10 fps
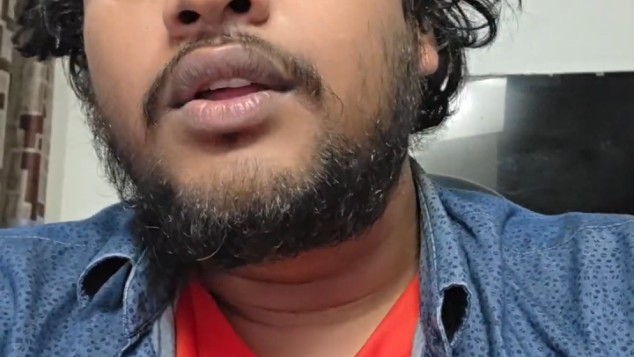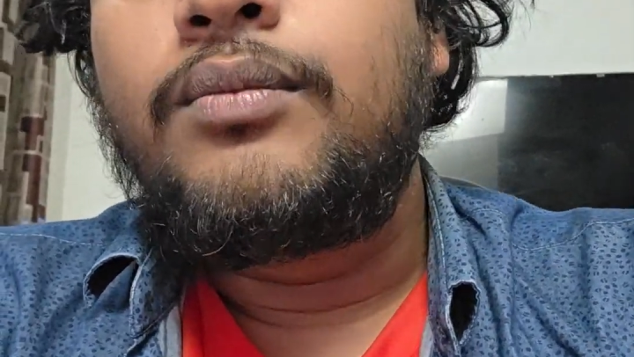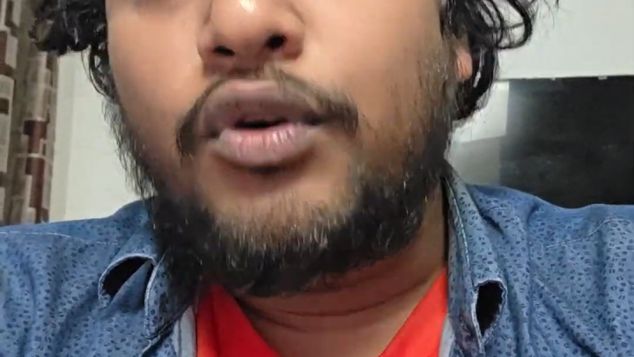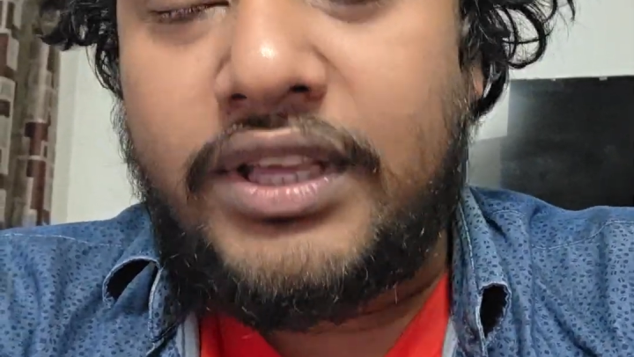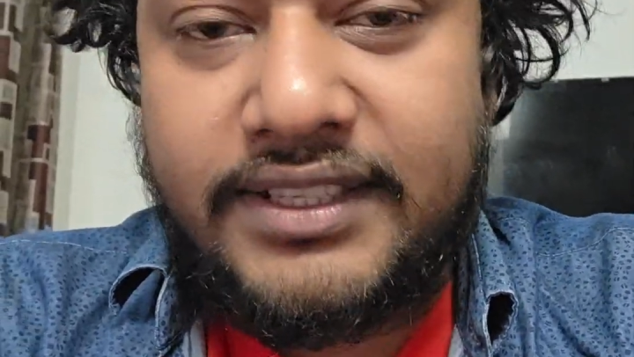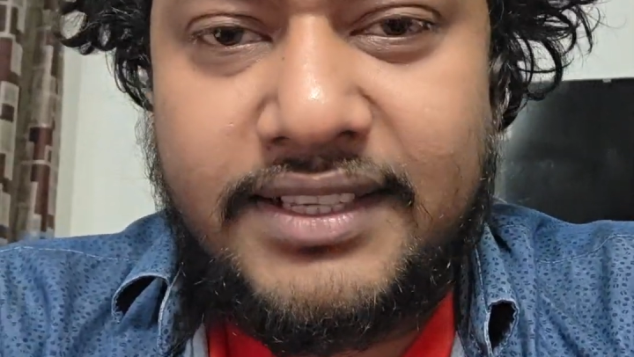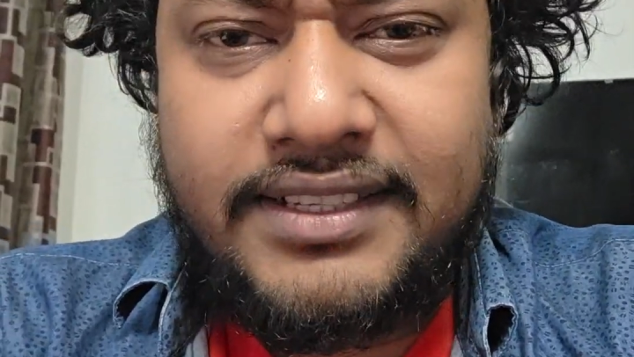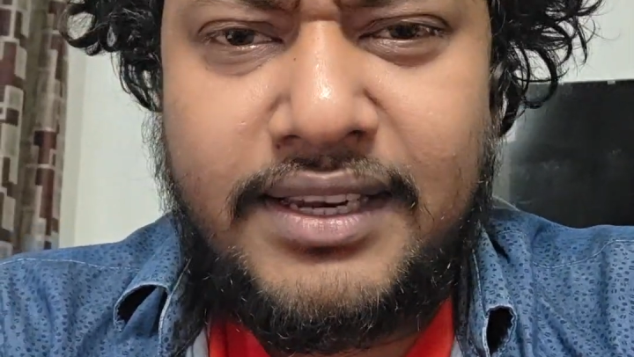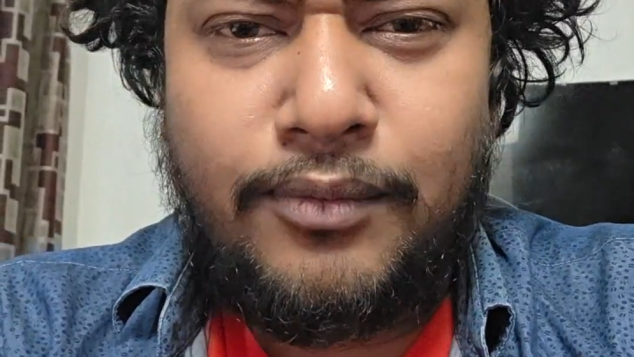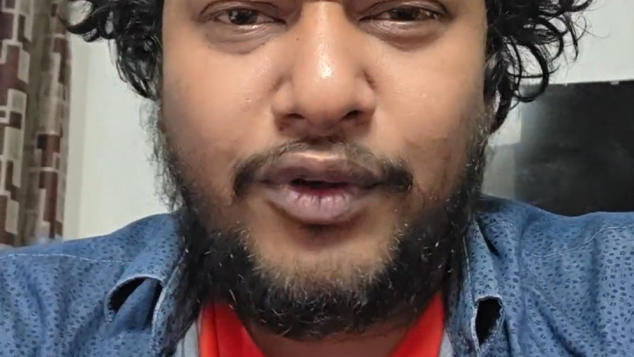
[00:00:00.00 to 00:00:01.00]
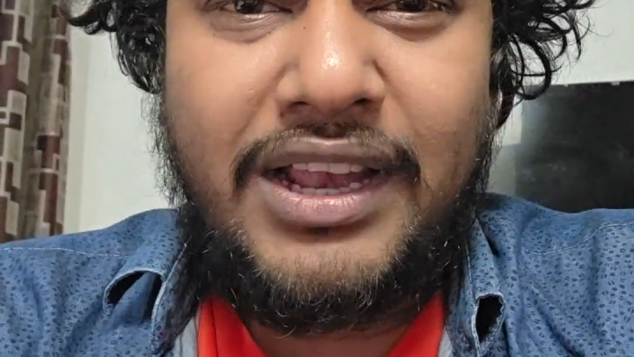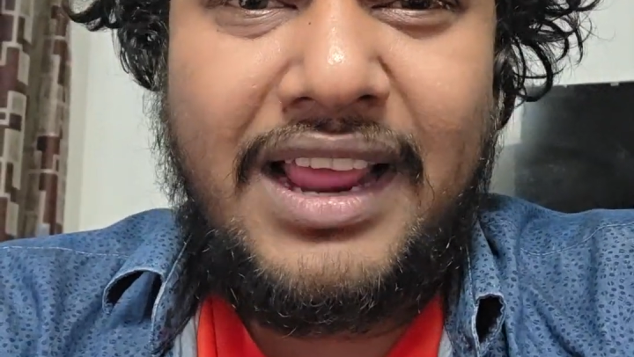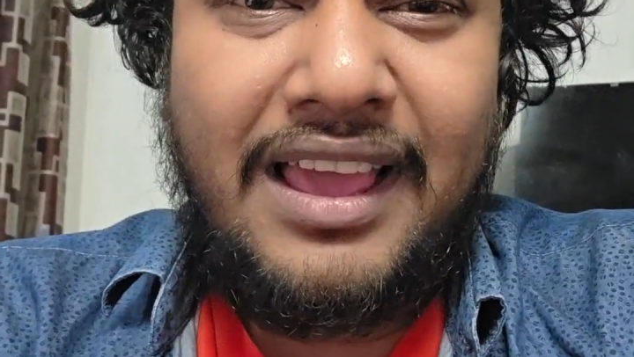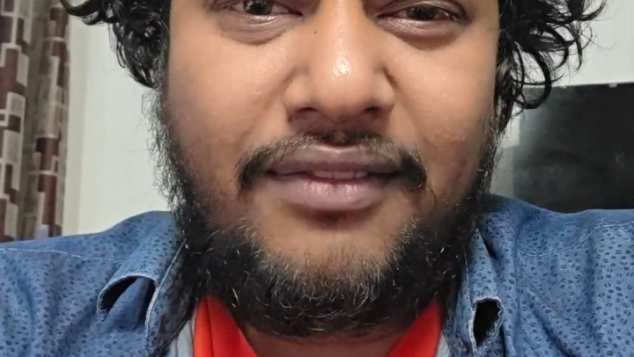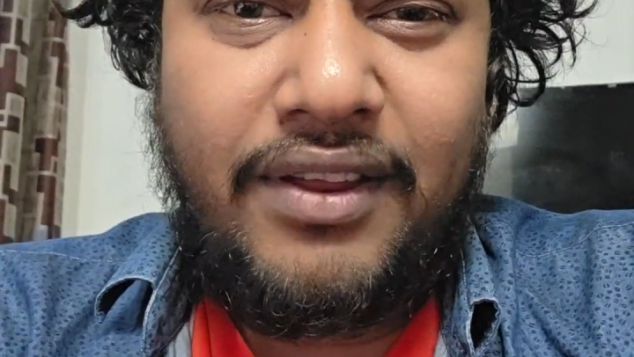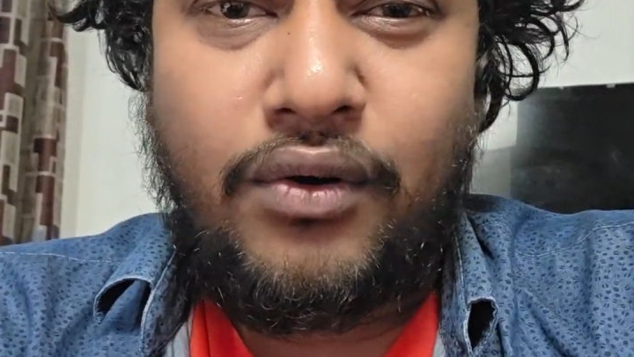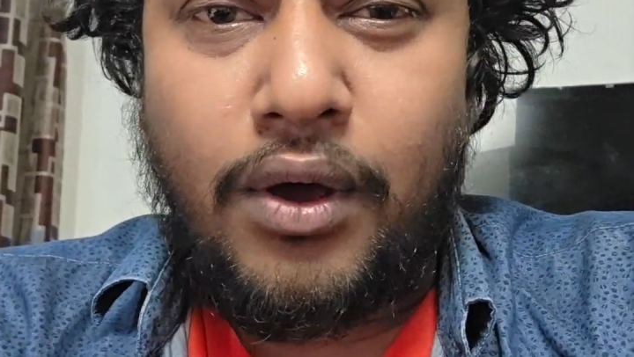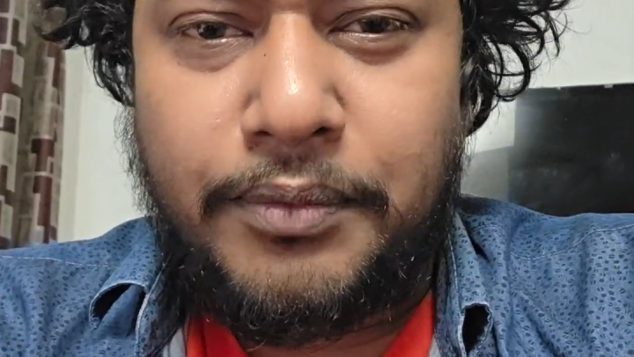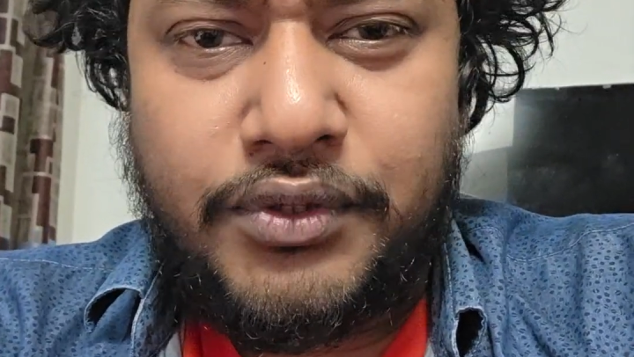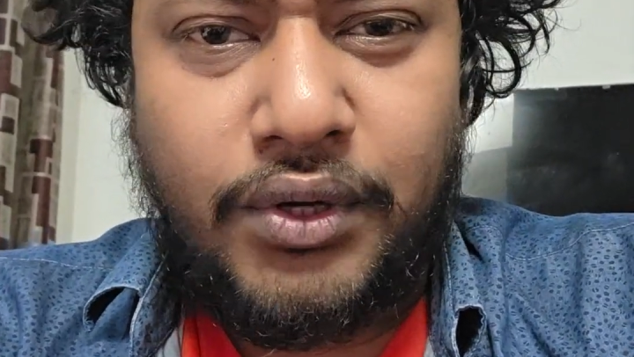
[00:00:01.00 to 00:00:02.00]
booking system we'll have an
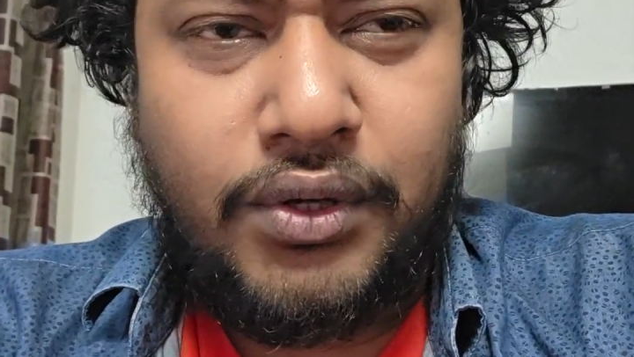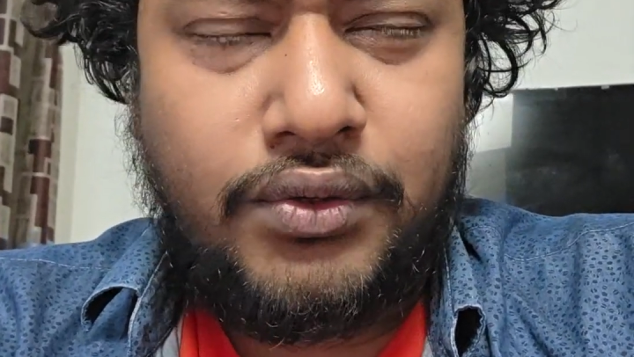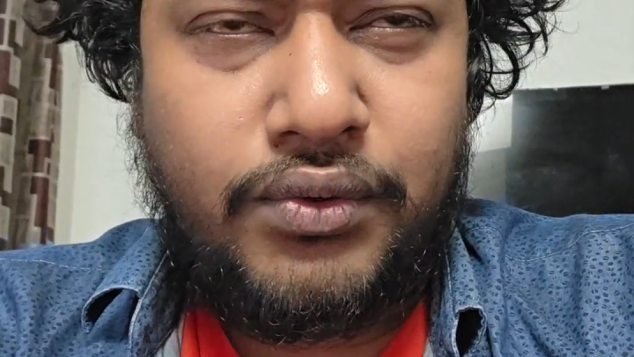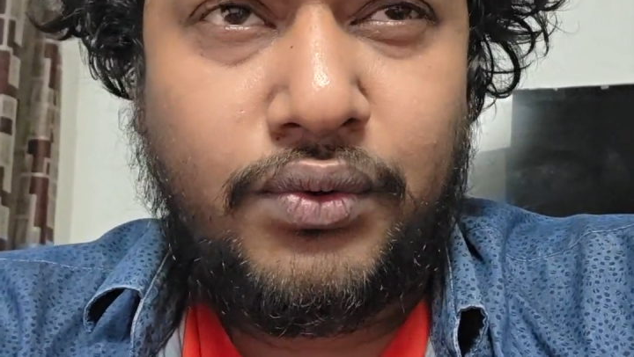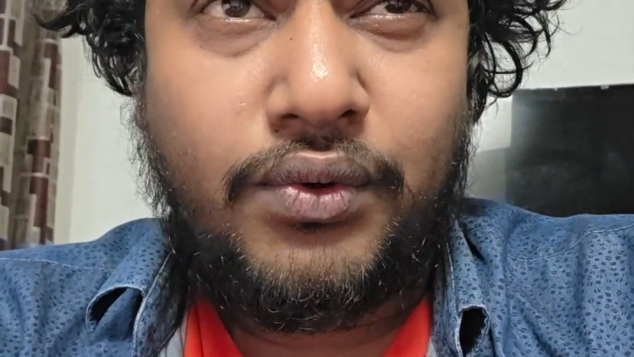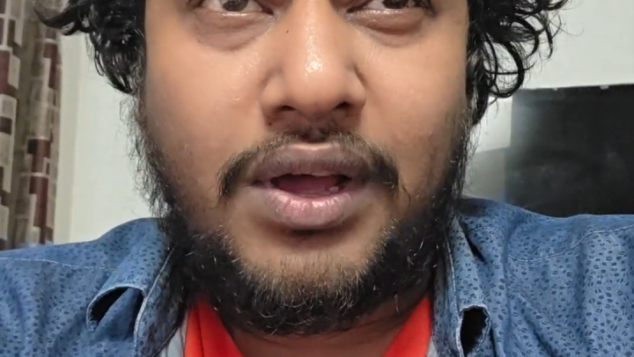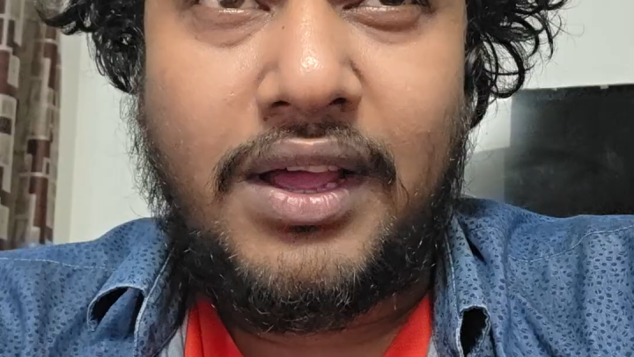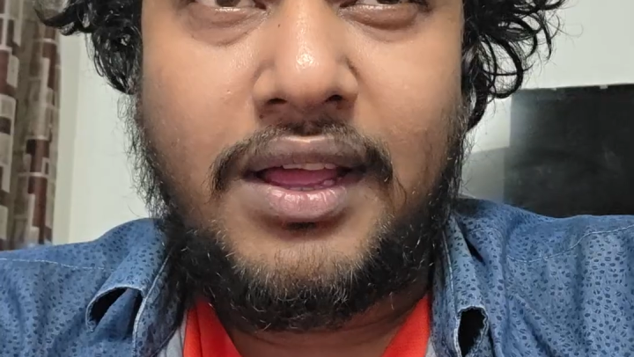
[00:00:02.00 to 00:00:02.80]
option to